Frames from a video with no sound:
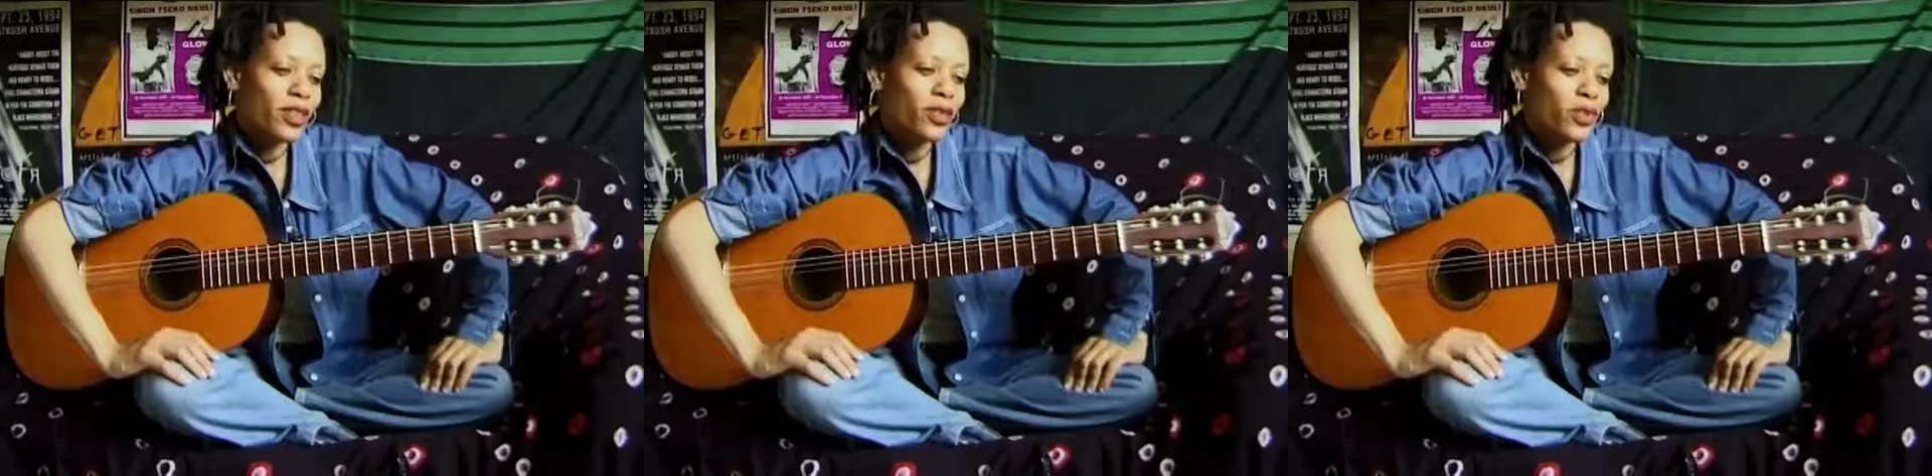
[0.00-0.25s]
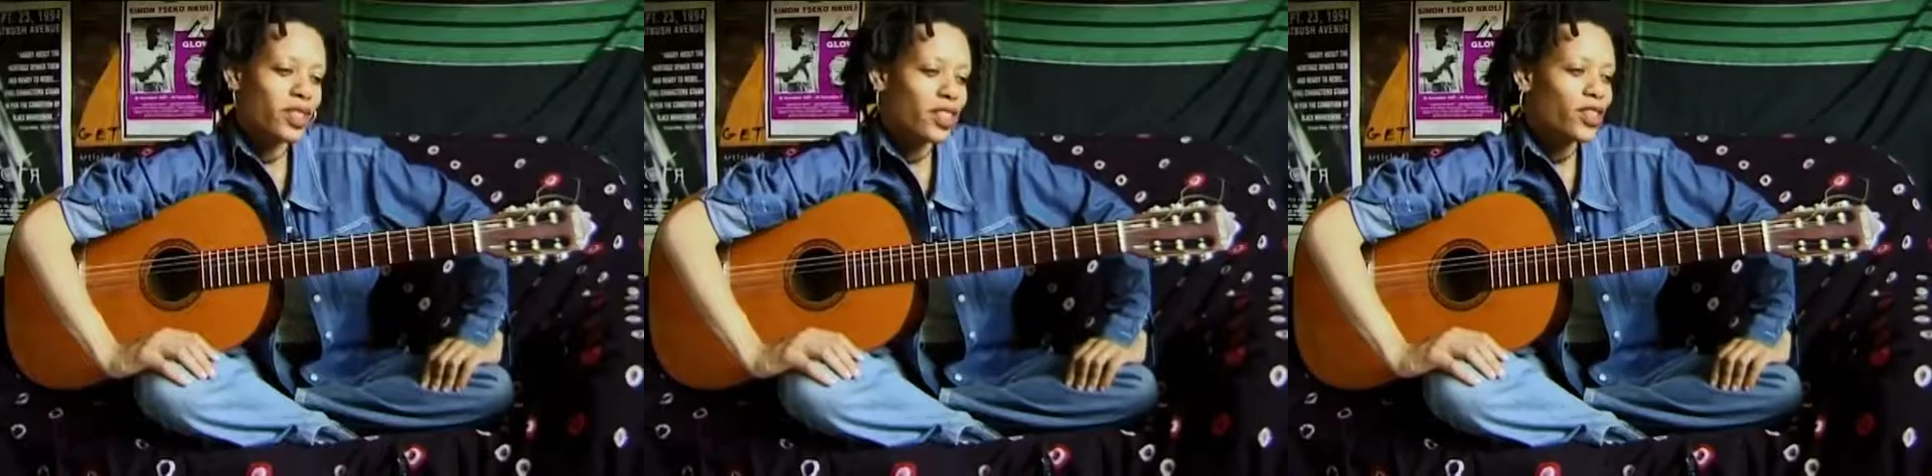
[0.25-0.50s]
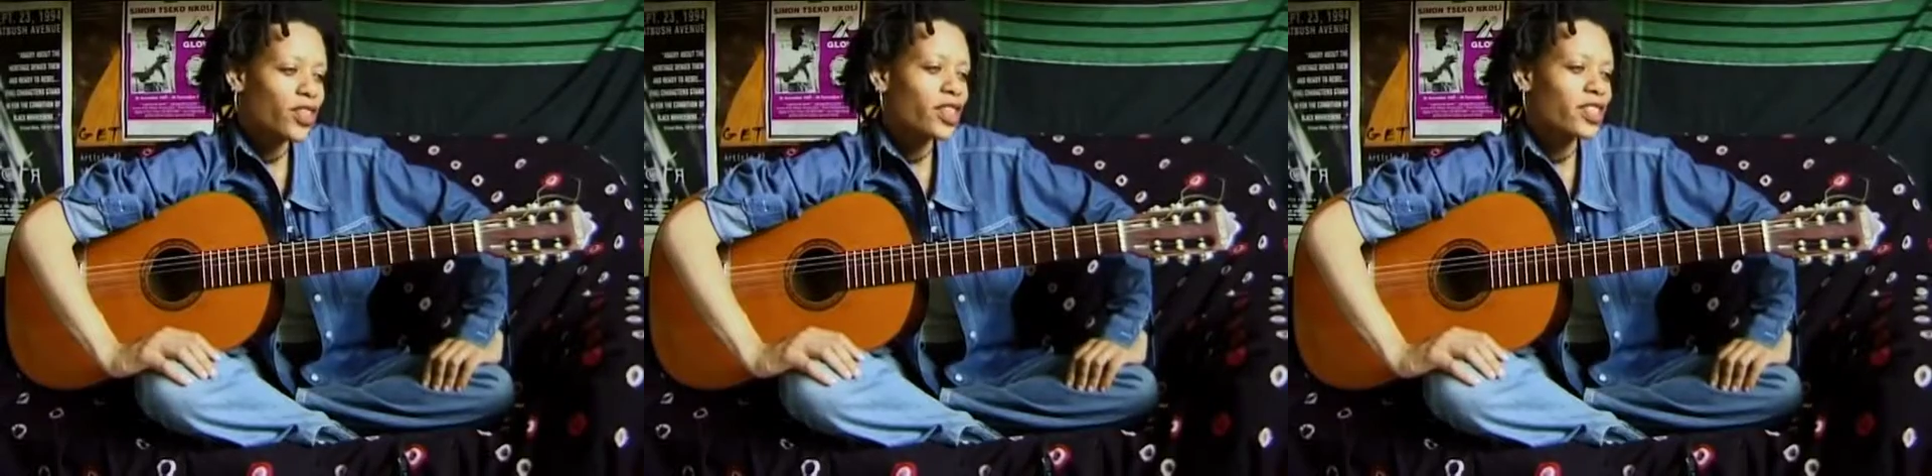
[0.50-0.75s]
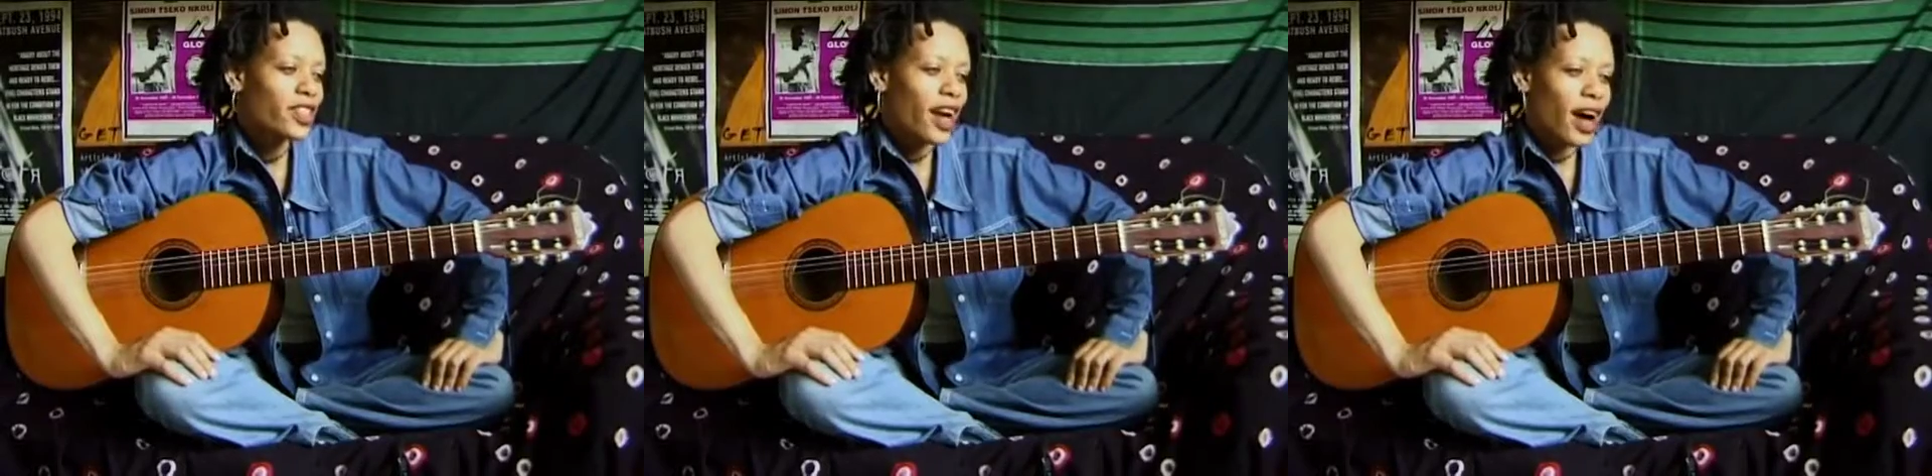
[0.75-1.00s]
It was
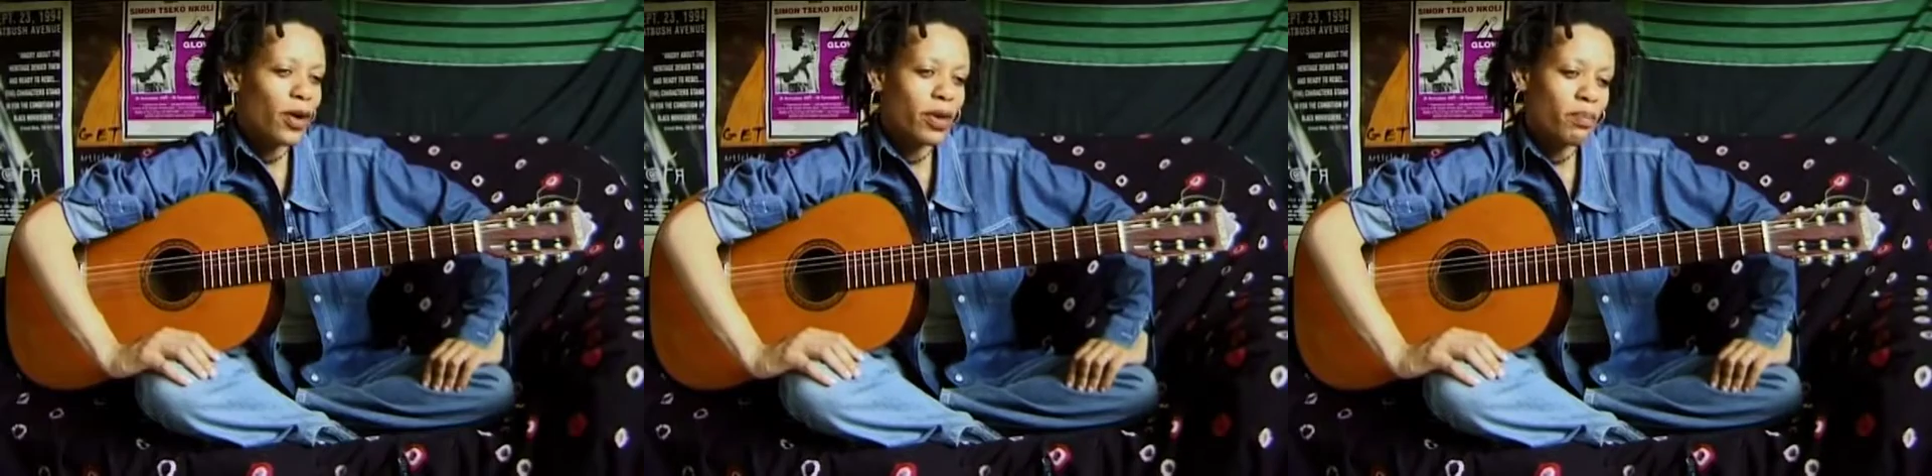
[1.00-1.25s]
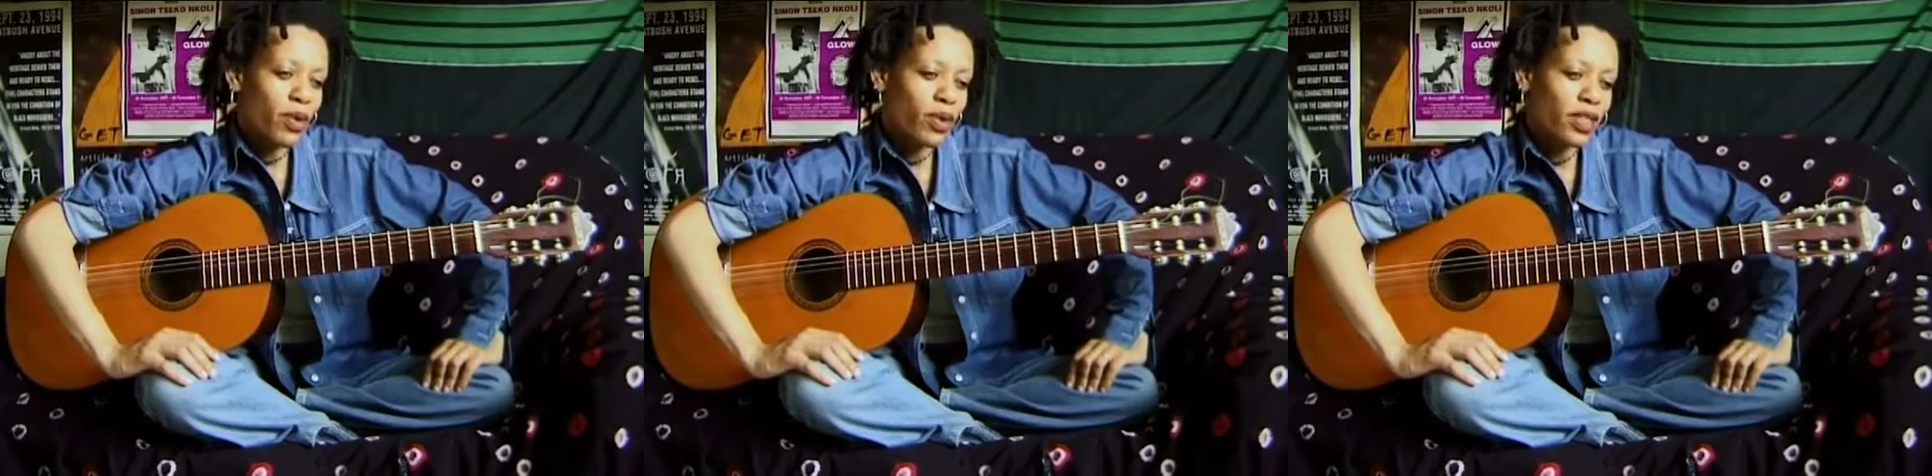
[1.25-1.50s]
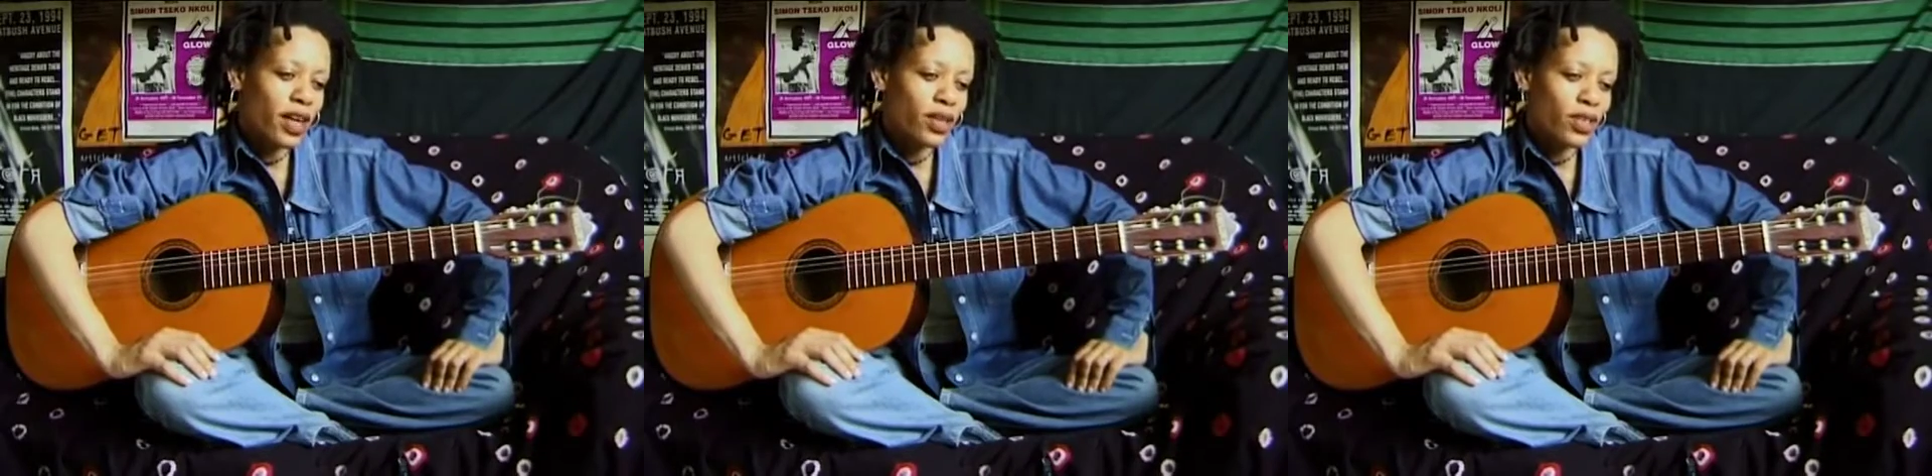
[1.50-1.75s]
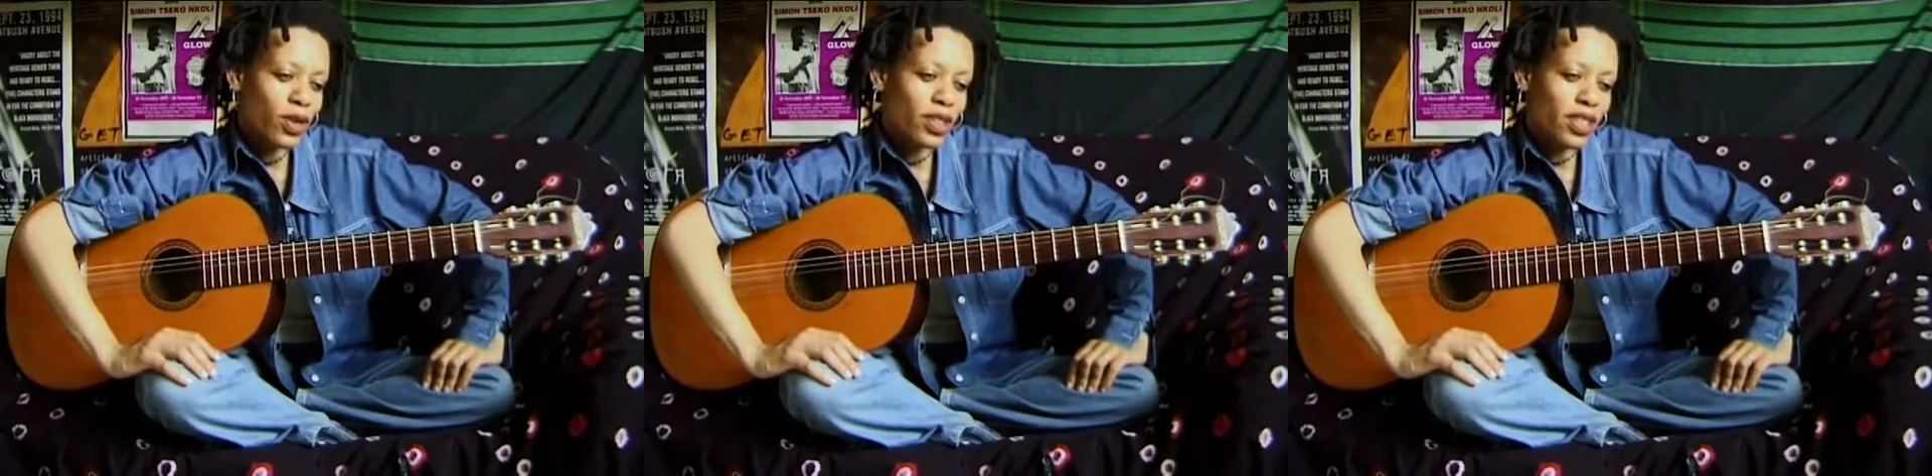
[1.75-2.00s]
interesting how he pulled
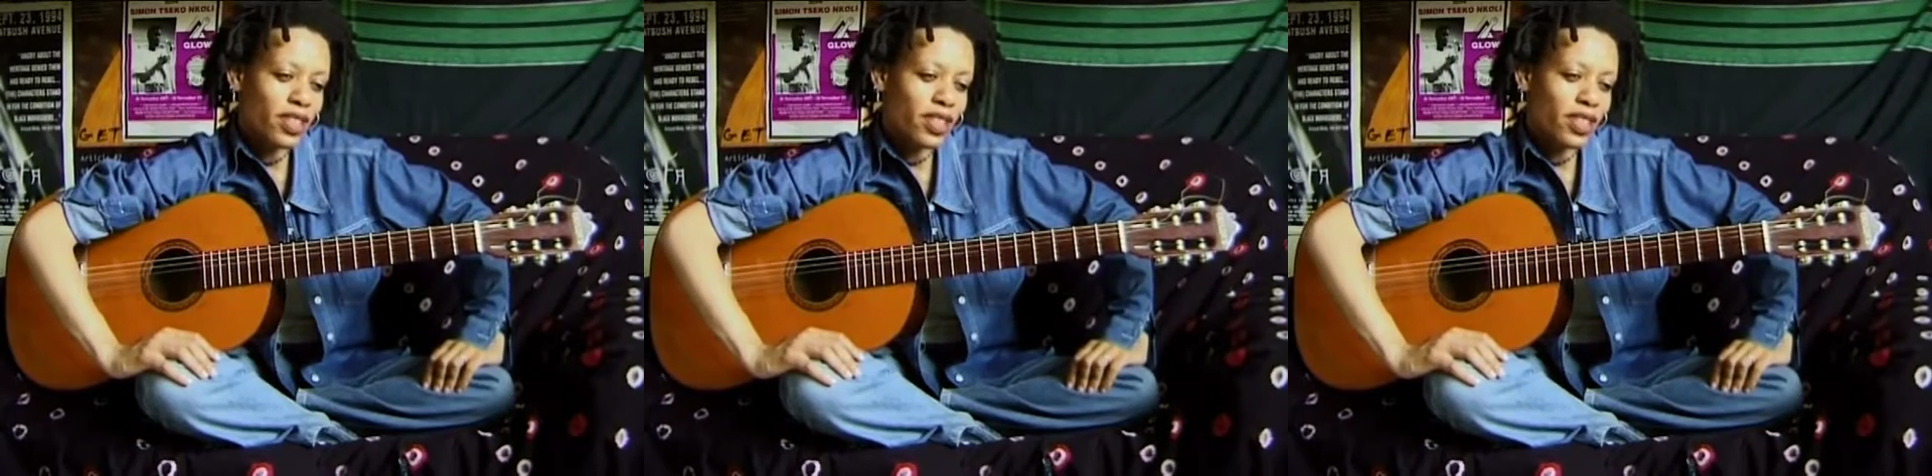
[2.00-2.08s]
out all